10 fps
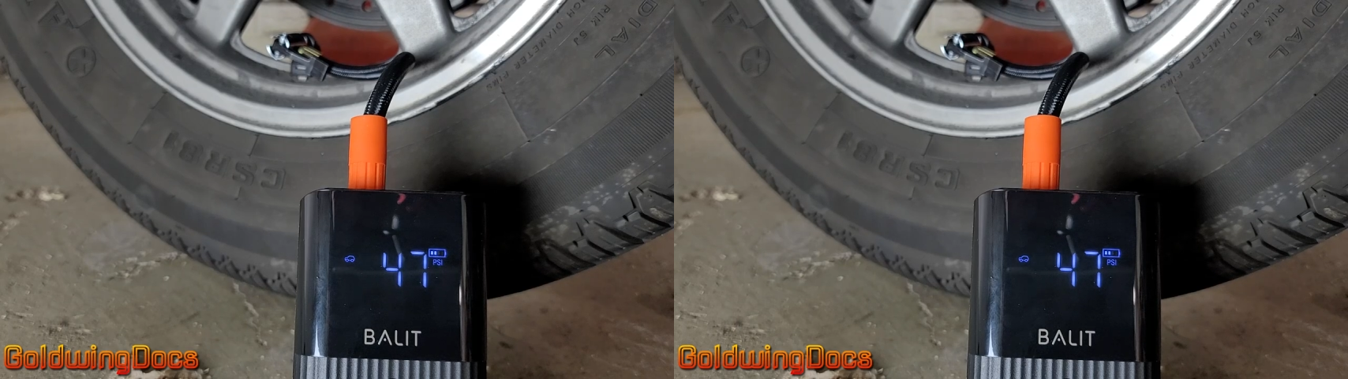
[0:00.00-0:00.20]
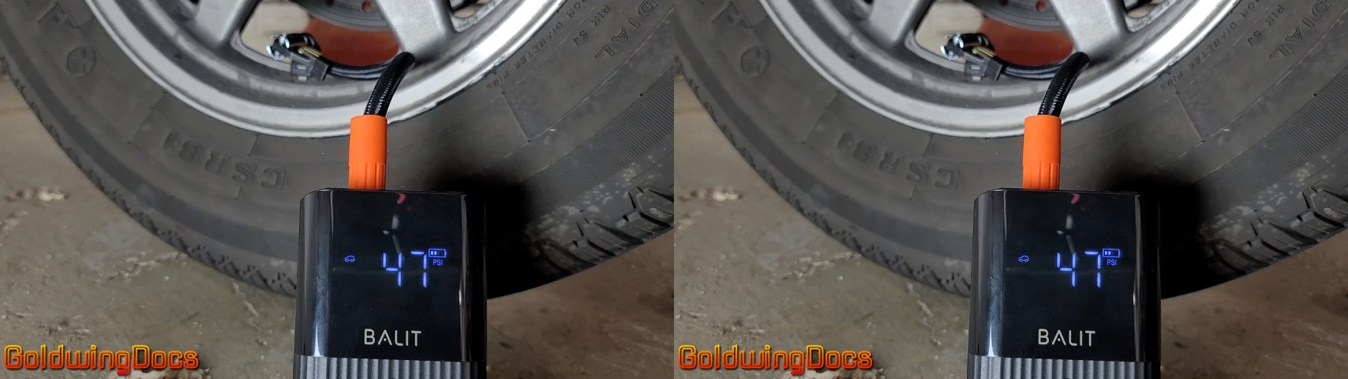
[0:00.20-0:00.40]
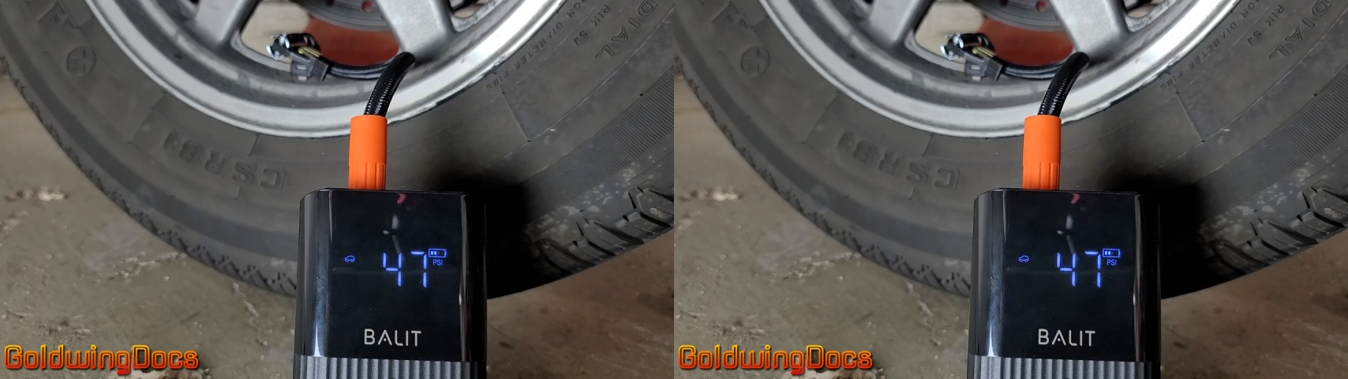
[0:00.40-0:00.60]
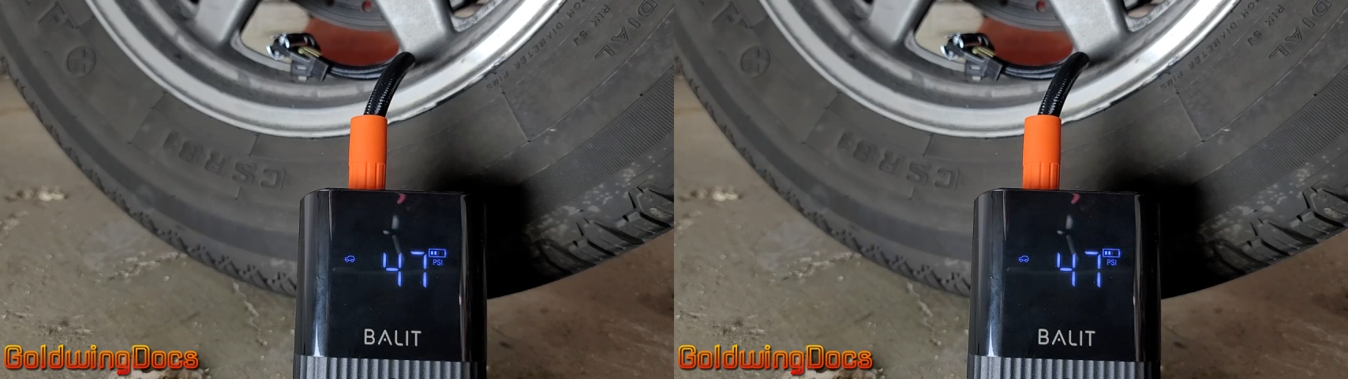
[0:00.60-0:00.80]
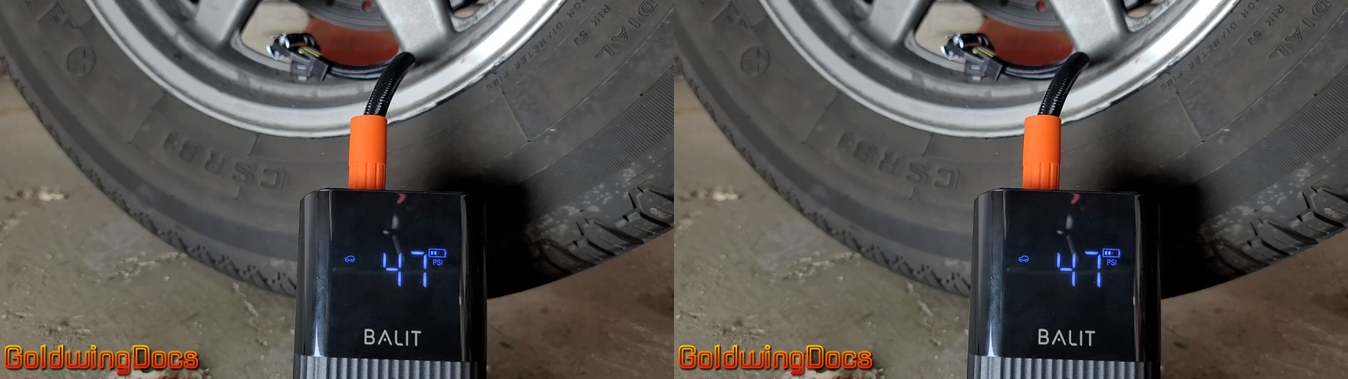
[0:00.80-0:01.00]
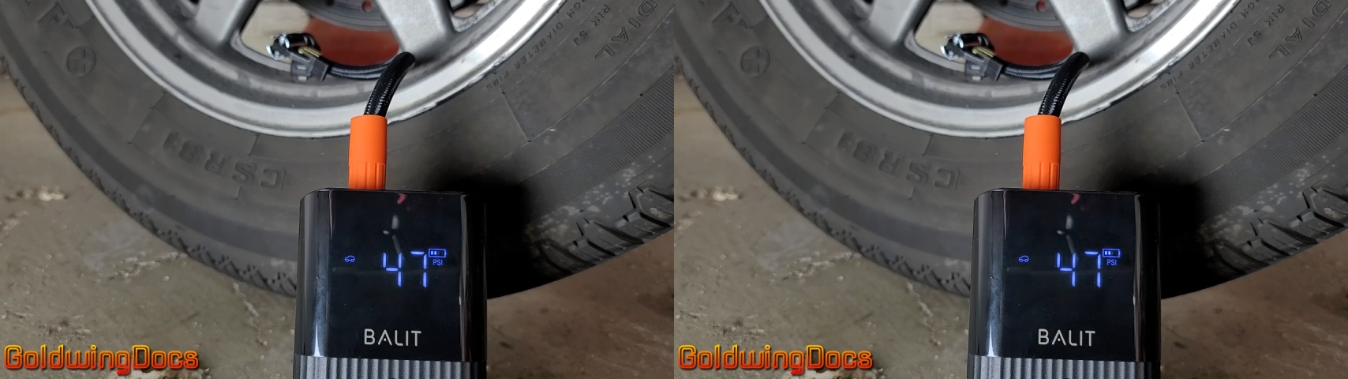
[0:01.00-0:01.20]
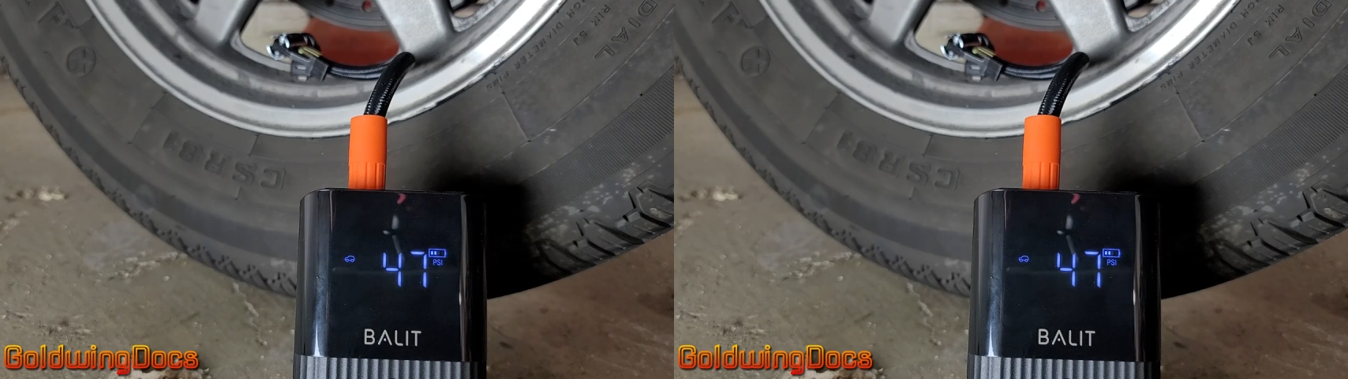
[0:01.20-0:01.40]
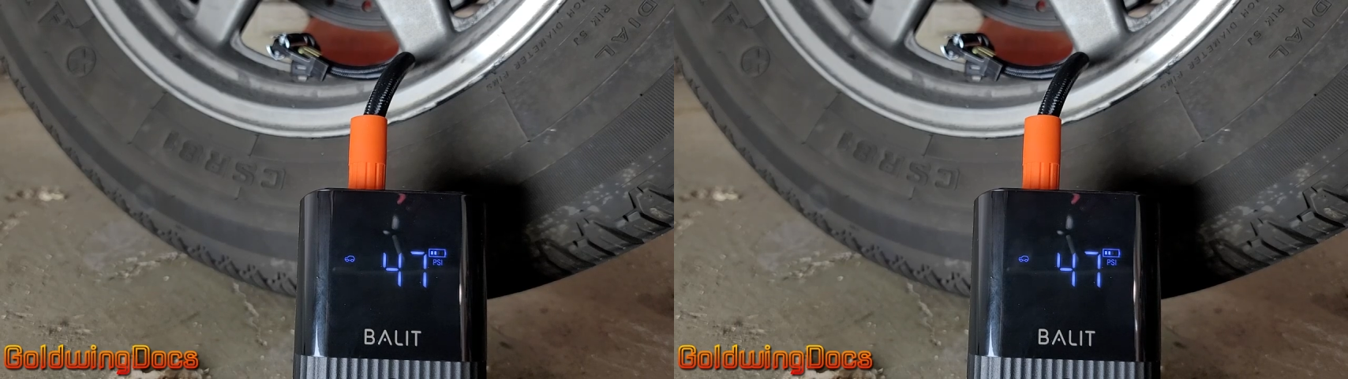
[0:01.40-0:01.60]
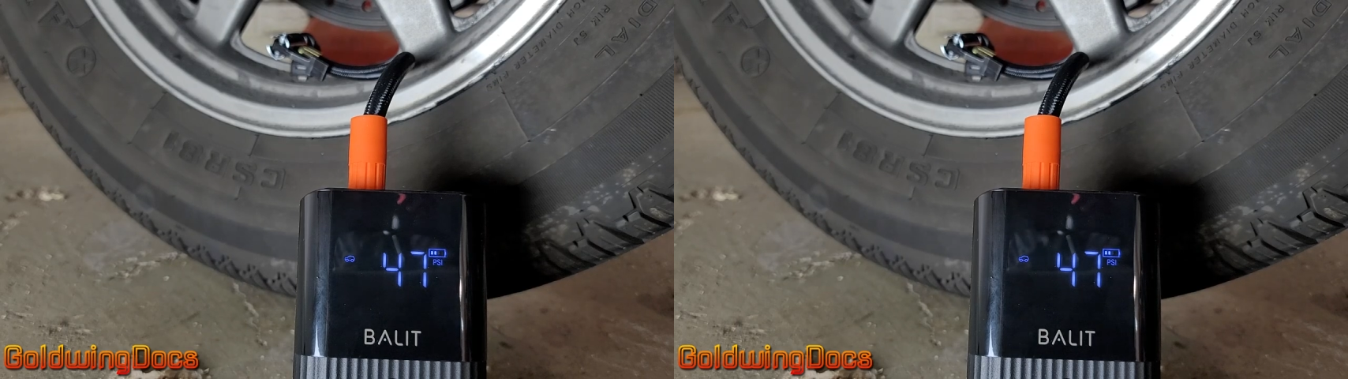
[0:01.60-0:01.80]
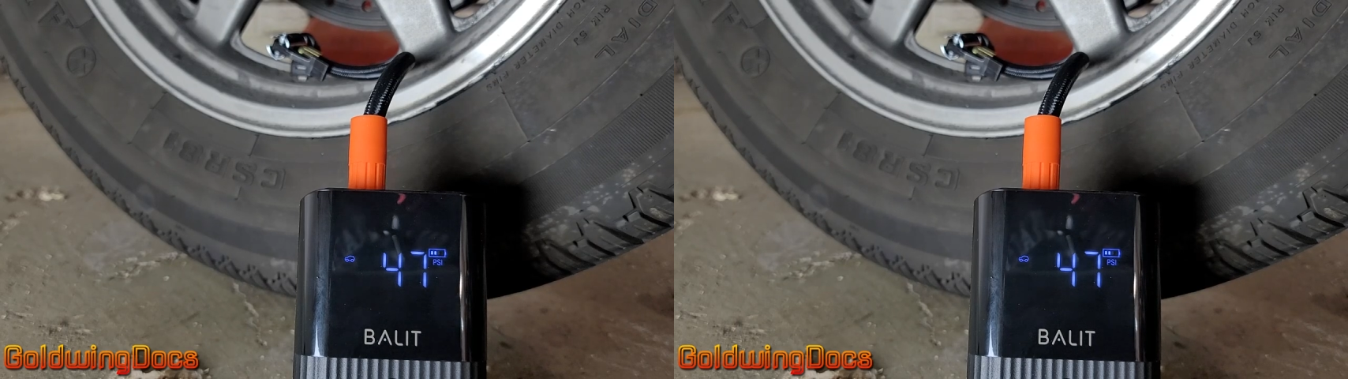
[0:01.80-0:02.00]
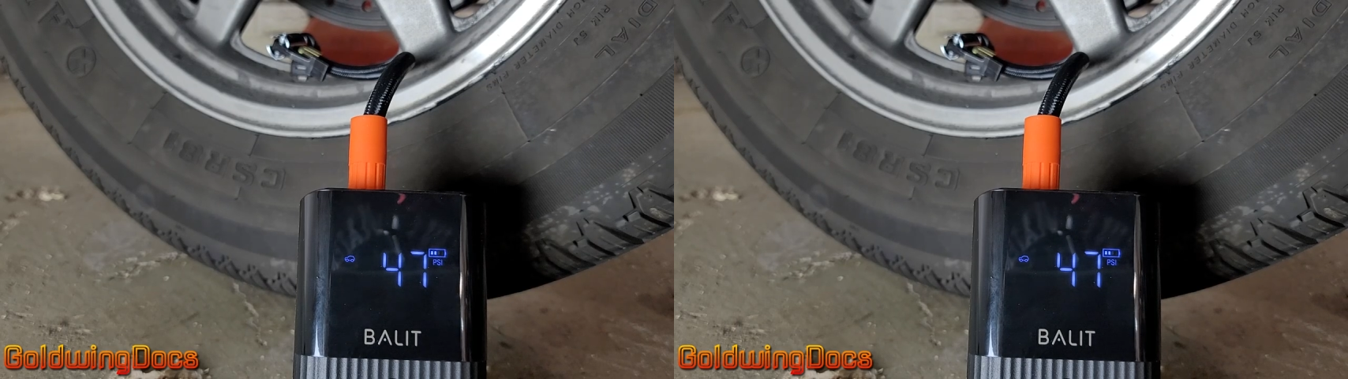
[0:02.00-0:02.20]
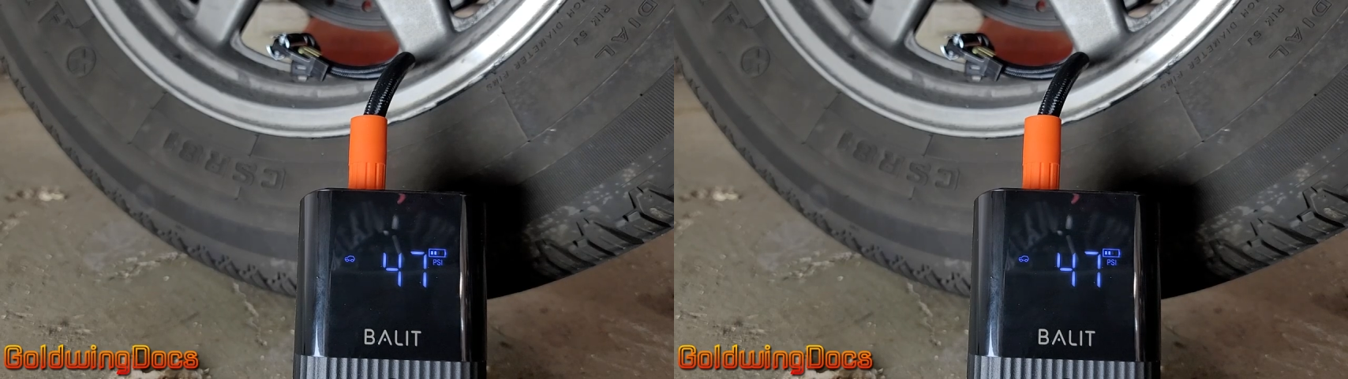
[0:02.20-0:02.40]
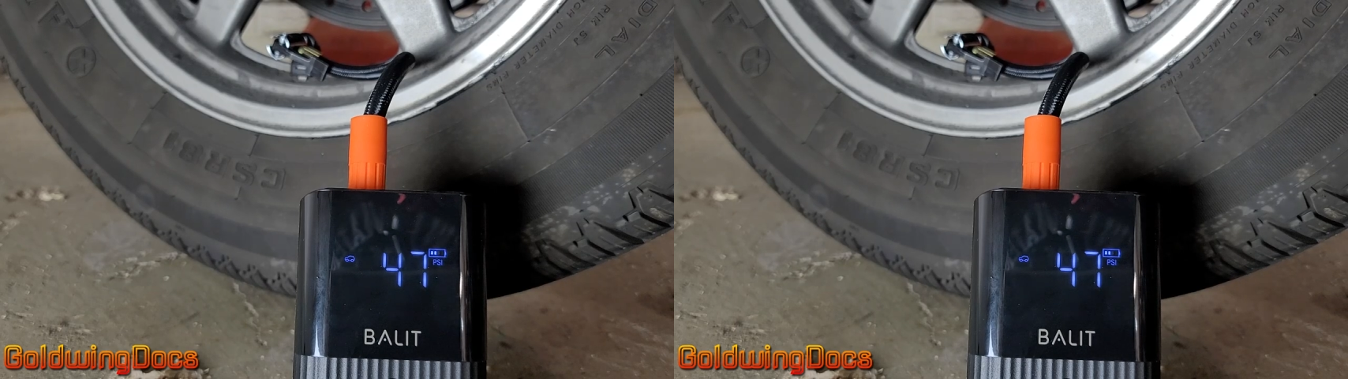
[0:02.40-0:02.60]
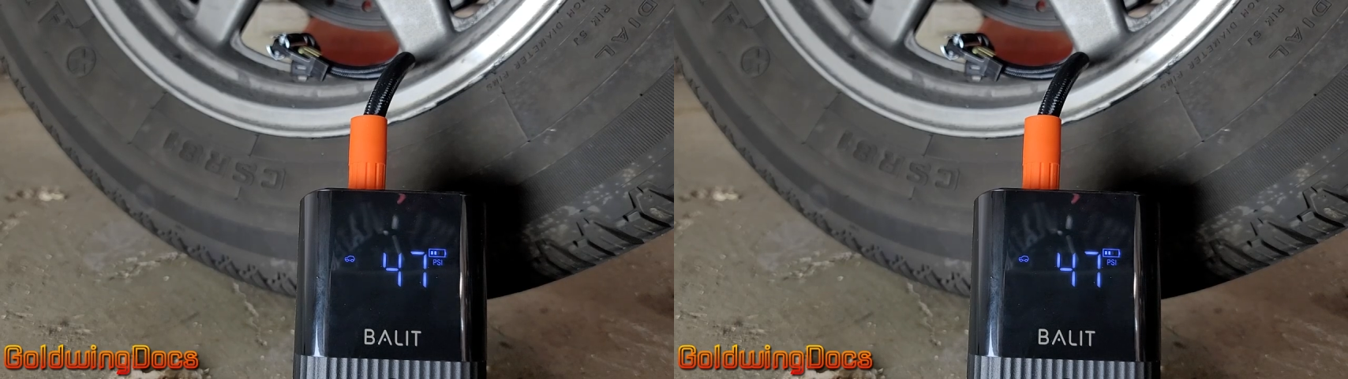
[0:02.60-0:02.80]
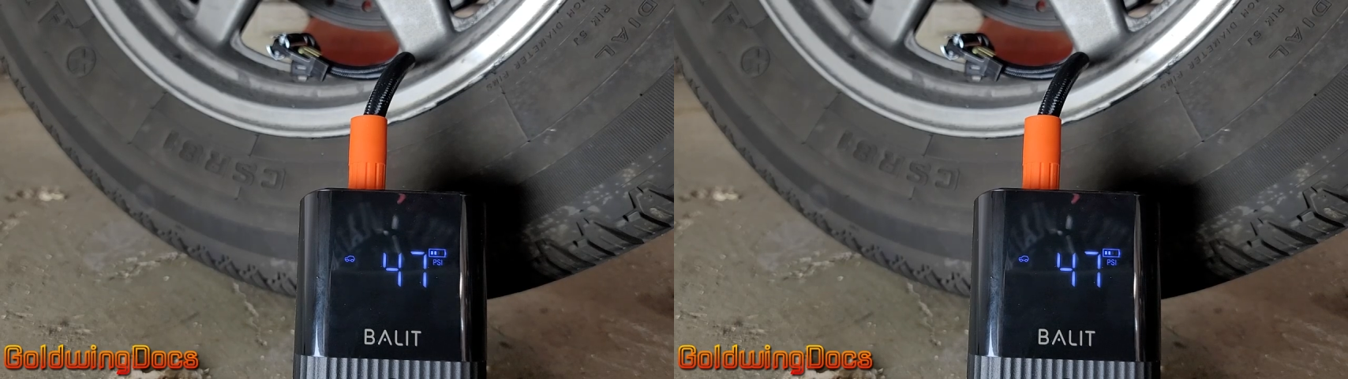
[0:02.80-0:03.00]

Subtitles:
No face is visible, so there are no lips to read.